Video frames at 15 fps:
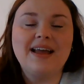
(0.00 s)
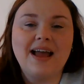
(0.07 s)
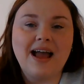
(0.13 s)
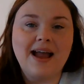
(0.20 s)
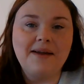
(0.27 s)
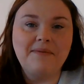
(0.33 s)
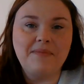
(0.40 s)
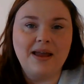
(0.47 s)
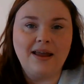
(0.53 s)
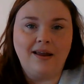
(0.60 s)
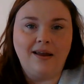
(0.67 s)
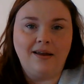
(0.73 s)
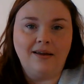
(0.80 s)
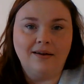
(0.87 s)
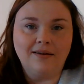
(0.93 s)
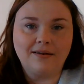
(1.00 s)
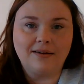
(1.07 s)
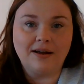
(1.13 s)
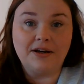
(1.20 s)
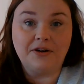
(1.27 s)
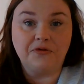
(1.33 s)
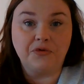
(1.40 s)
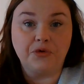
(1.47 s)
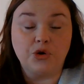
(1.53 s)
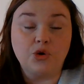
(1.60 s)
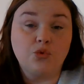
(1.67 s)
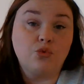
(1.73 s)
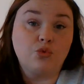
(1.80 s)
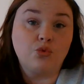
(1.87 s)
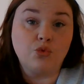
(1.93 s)
I may kind of
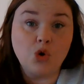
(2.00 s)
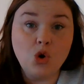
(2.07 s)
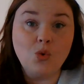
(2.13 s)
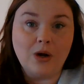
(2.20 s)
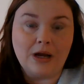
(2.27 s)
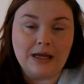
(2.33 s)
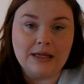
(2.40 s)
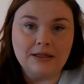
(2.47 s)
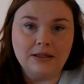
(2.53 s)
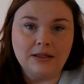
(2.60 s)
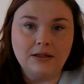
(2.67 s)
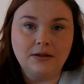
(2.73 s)
ruin,